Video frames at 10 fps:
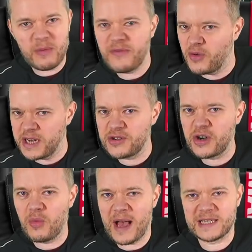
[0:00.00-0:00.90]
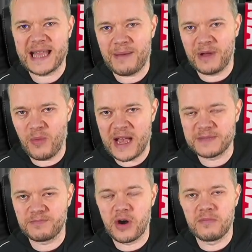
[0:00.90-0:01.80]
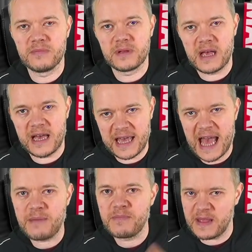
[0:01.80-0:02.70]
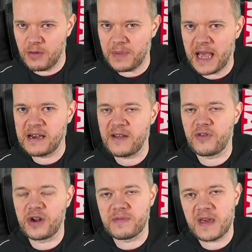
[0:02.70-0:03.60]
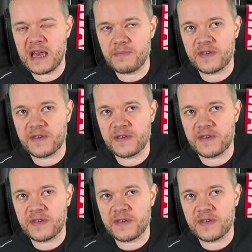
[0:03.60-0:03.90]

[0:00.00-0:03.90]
We've already done a West Ham and West Brom uh, game, but they were playing different teams.